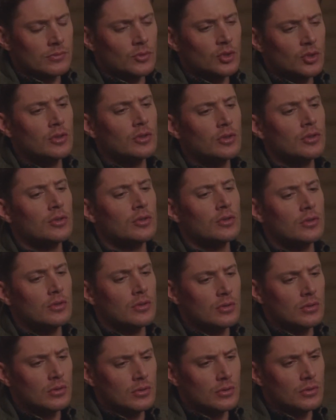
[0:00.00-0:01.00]
as a
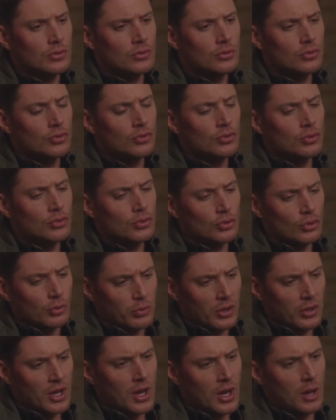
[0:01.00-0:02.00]
person,
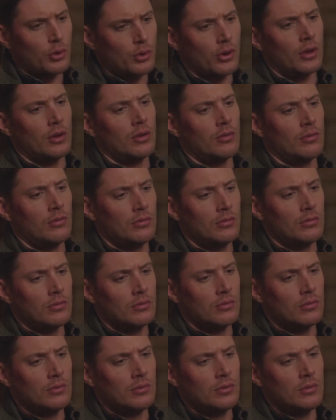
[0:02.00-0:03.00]
very
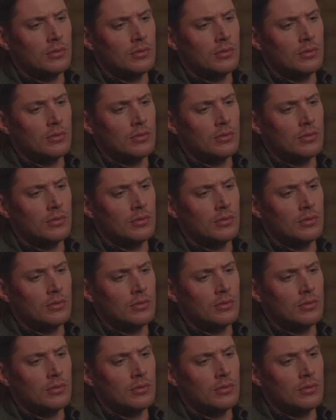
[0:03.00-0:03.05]
jovial,